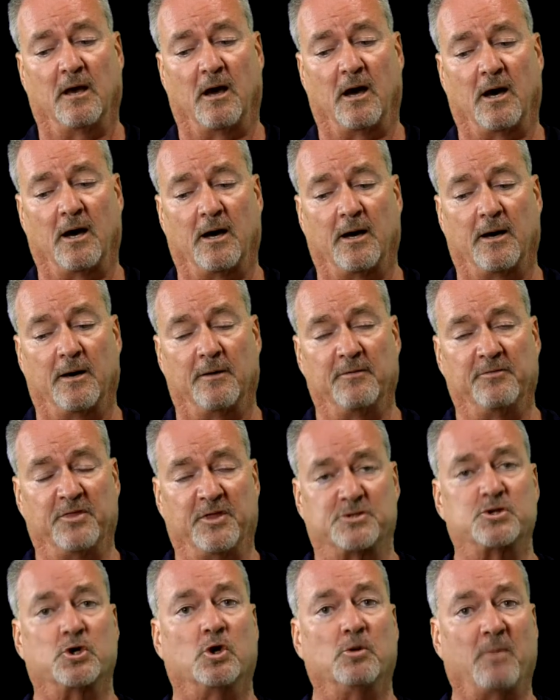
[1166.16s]

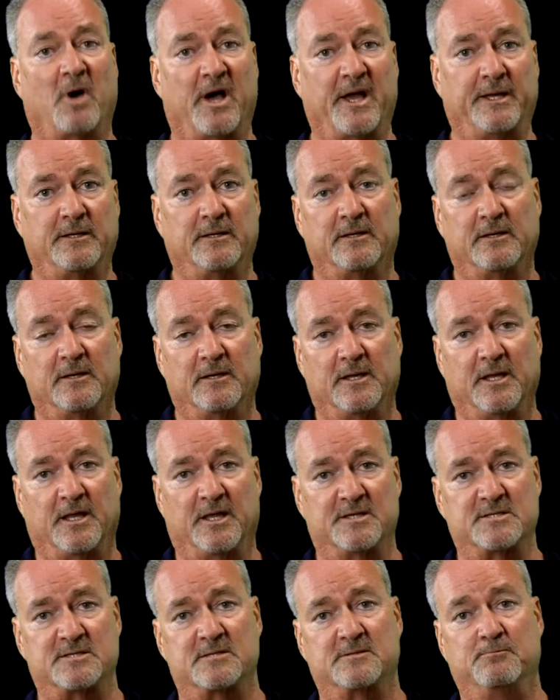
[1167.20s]
the termite
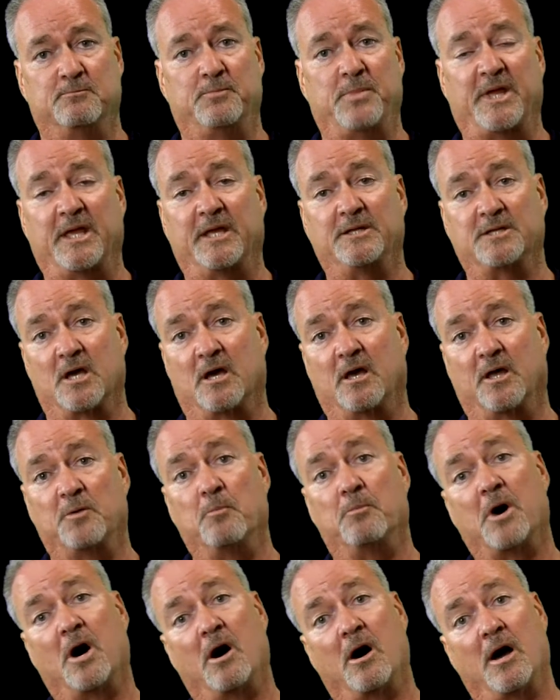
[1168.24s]
is being
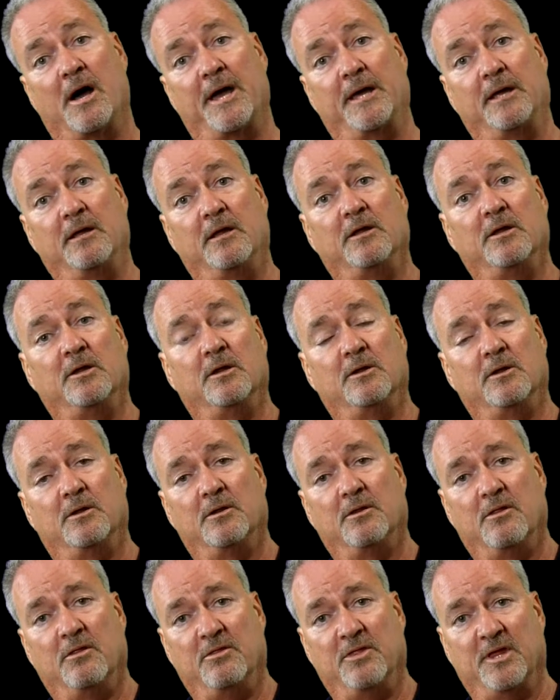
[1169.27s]
done by
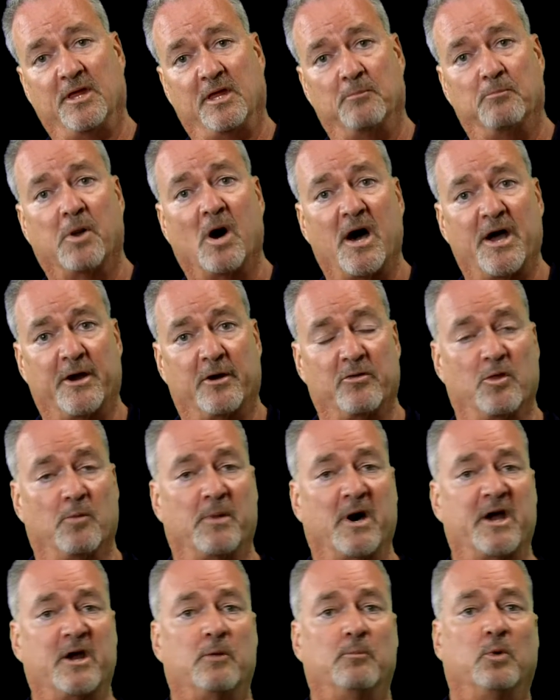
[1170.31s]
the buyer. The
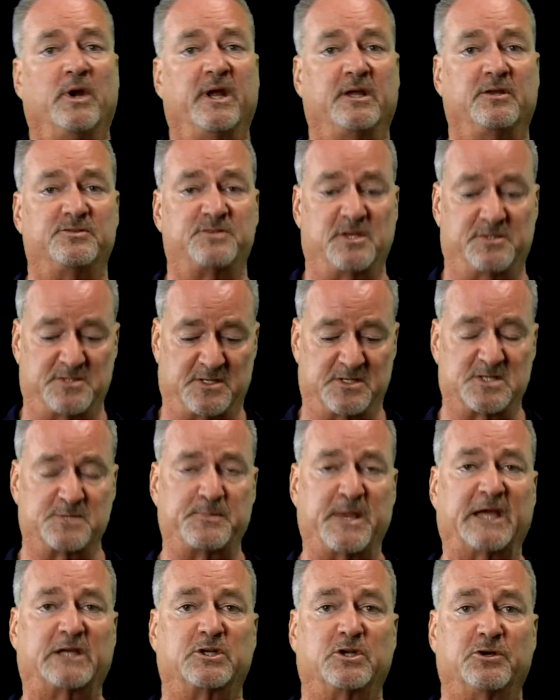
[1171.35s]
buyer brings his
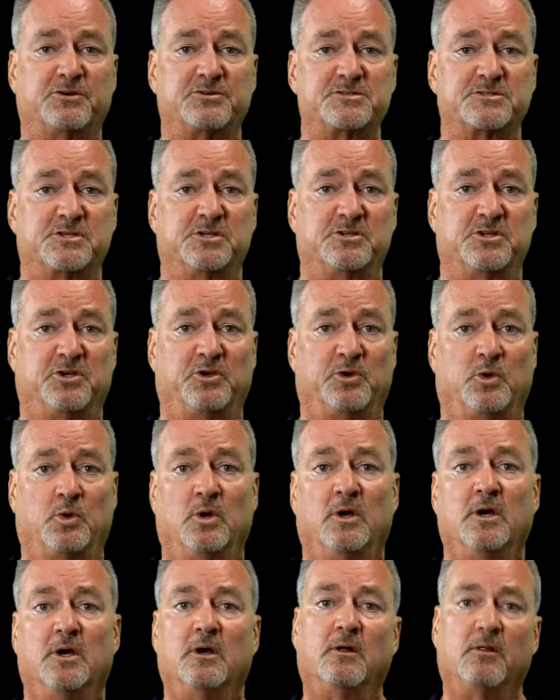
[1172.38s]
inspectors to
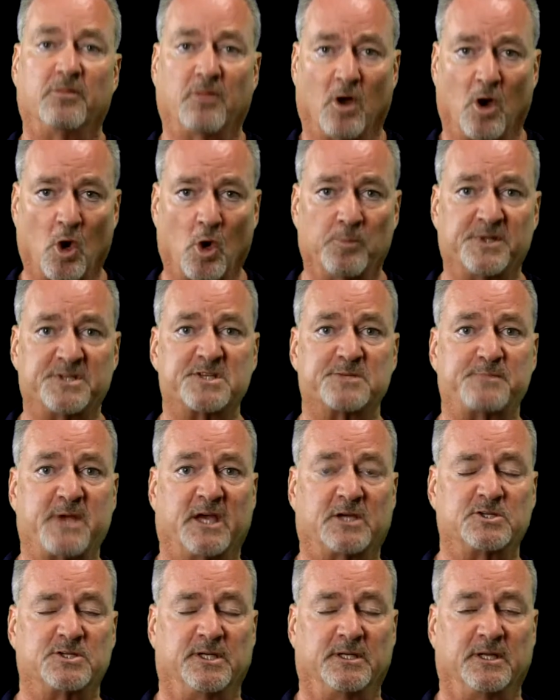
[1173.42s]
do the home
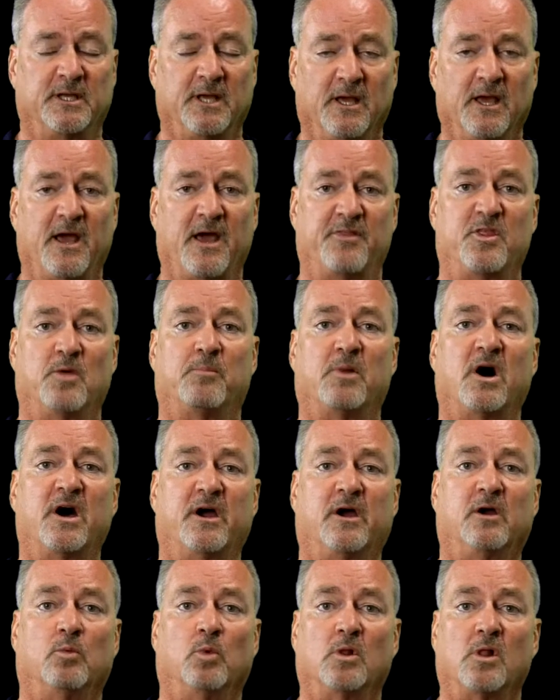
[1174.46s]
inspection, and the
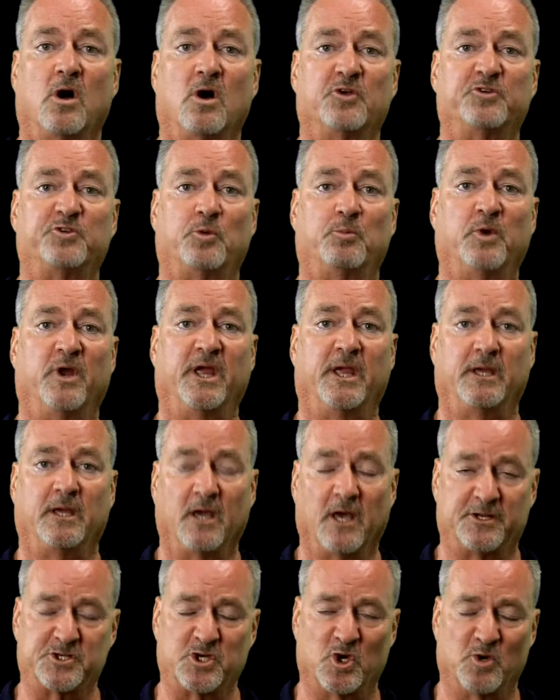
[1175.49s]
buyer will also bring
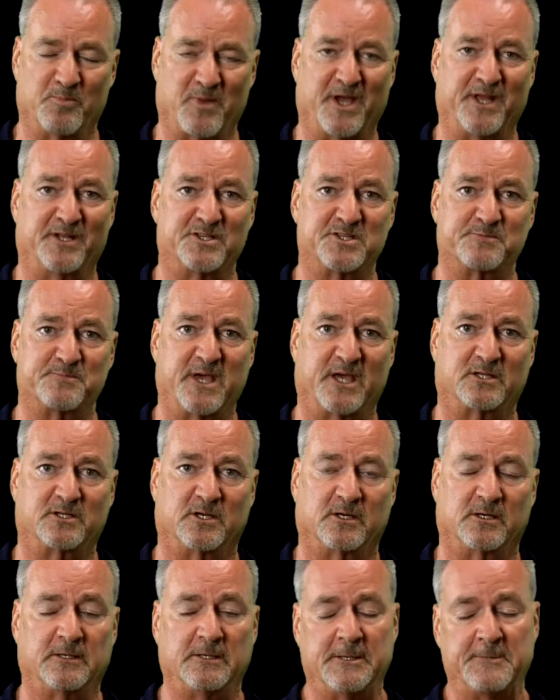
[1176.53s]
a termite
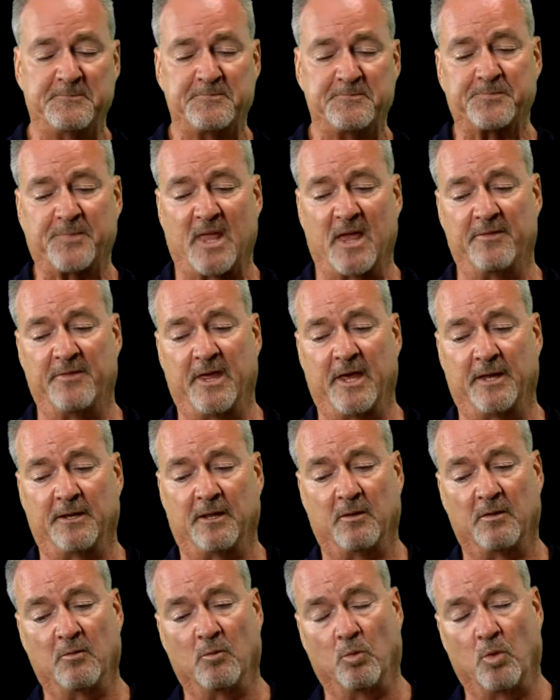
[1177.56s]
inspector. And then
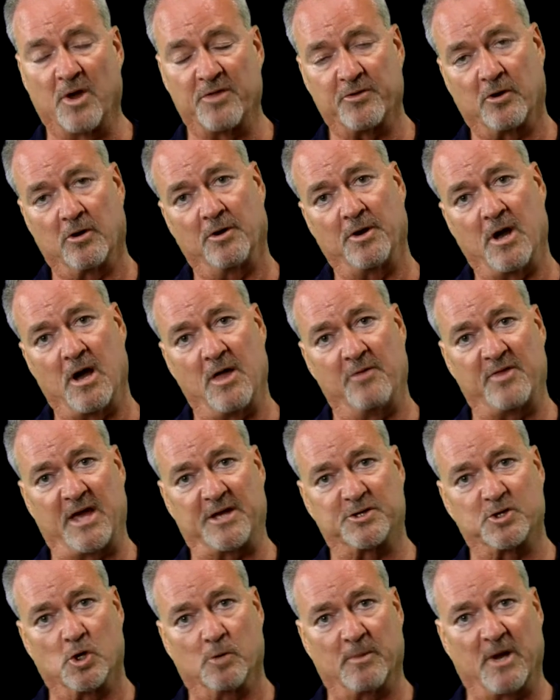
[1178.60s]
whether or not
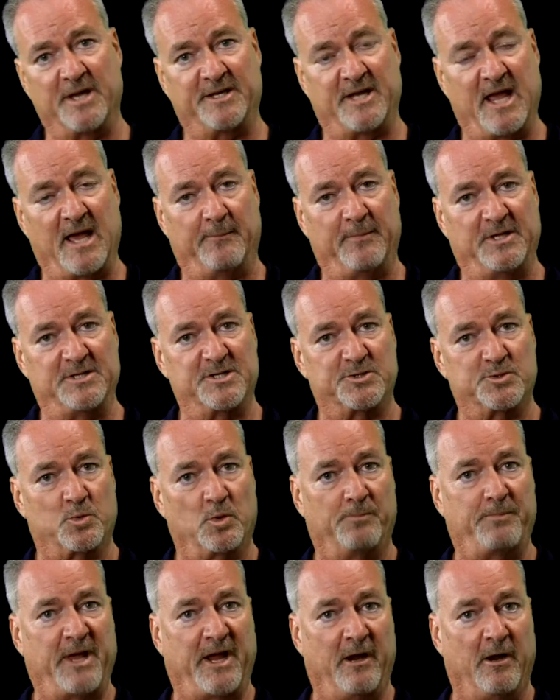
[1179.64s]
that termite damage is
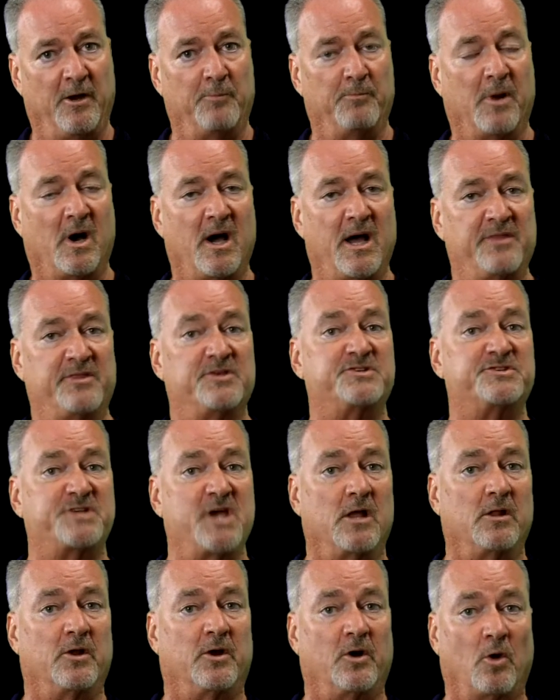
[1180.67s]
repaired by the
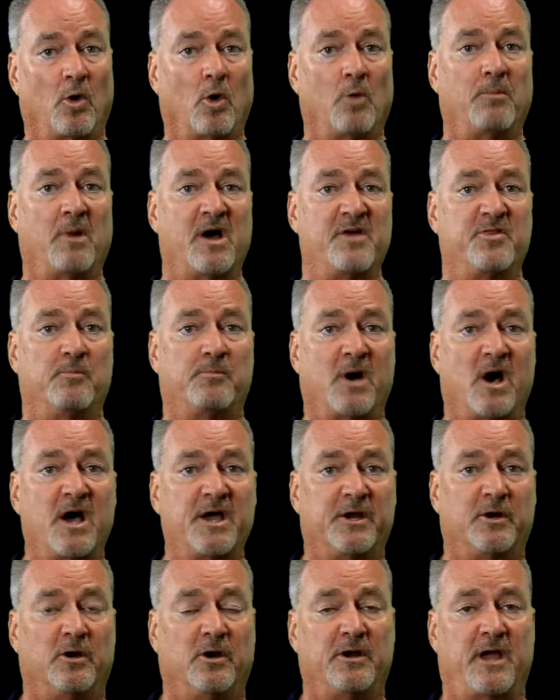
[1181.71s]
seller or by the
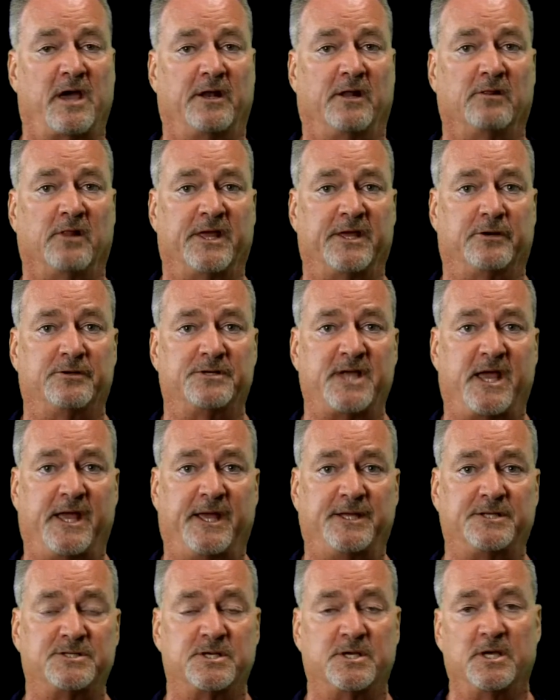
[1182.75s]
buyer at a later
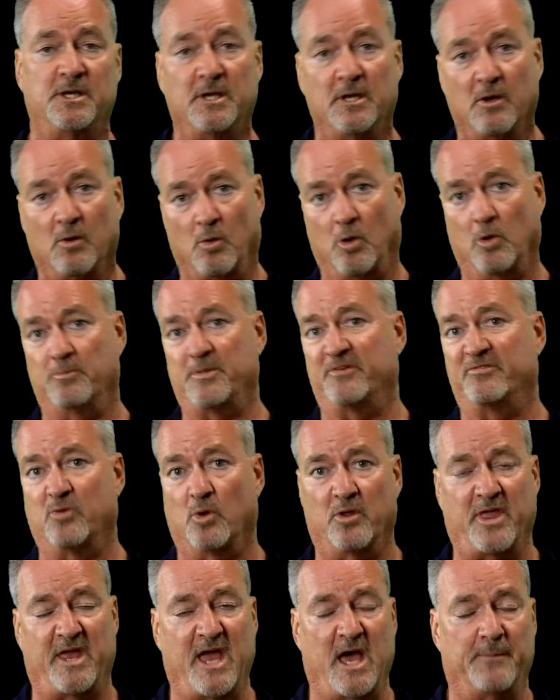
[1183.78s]
date, or
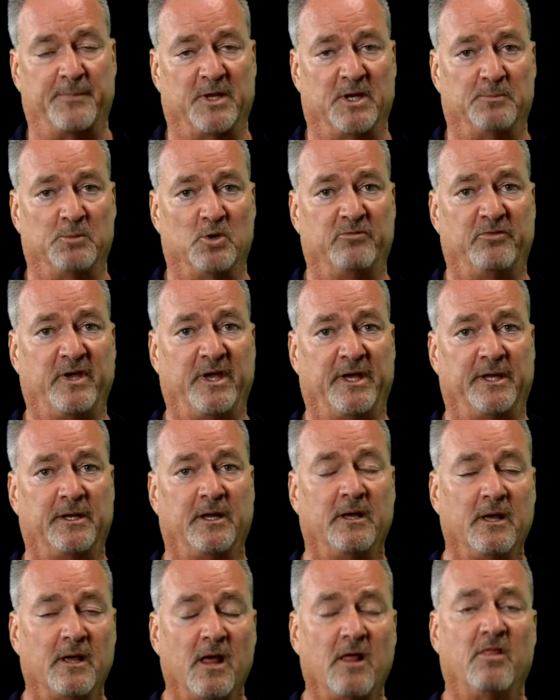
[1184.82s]
before they happen to move
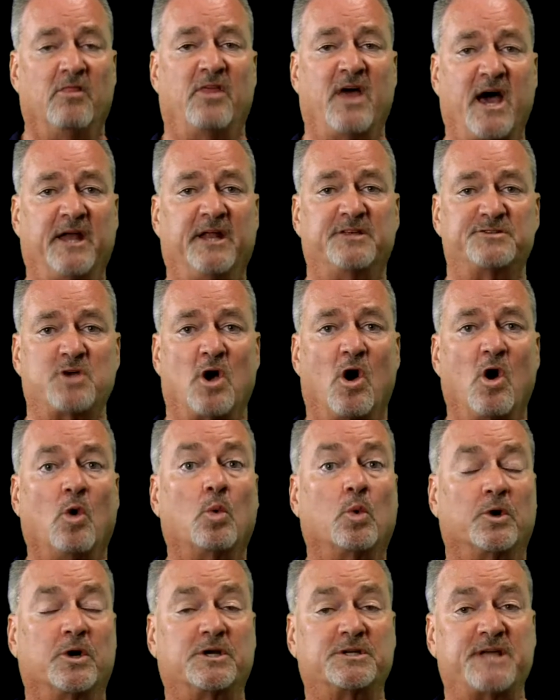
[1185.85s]
in, that is
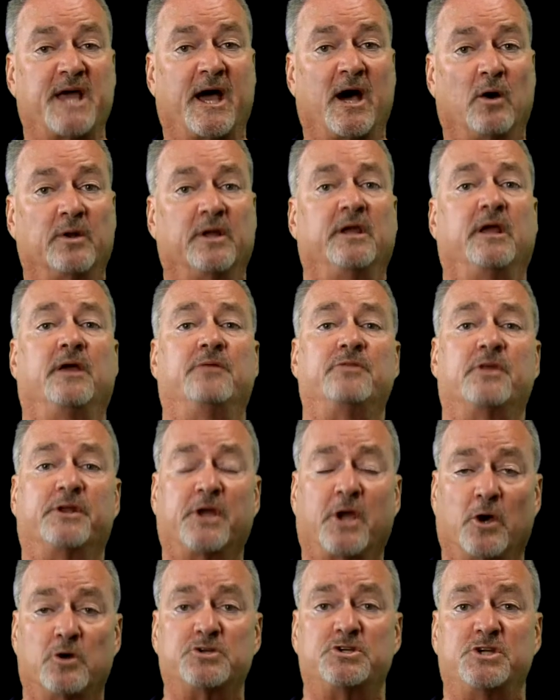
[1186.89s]
all worked out in the
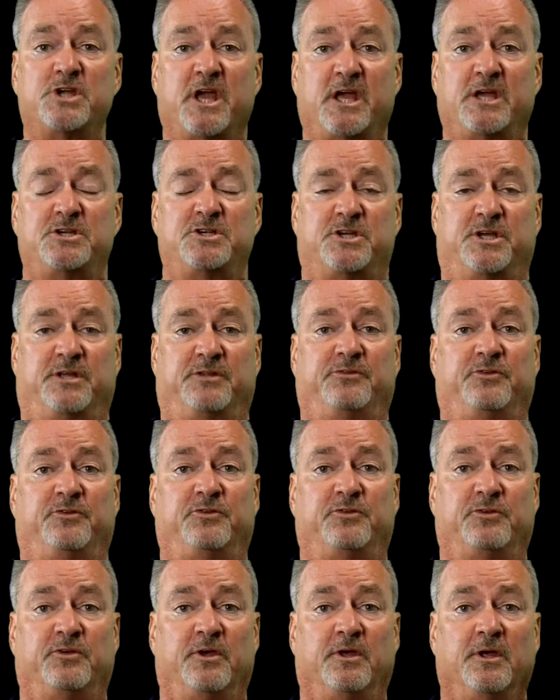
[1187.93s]

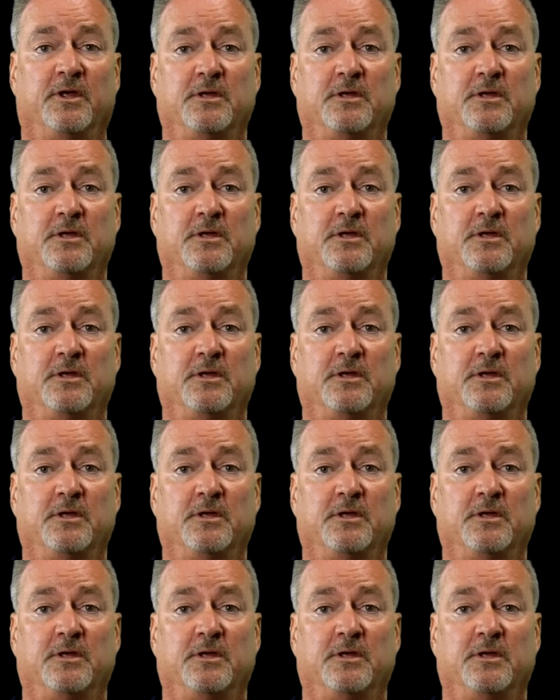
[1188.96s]
negotiations,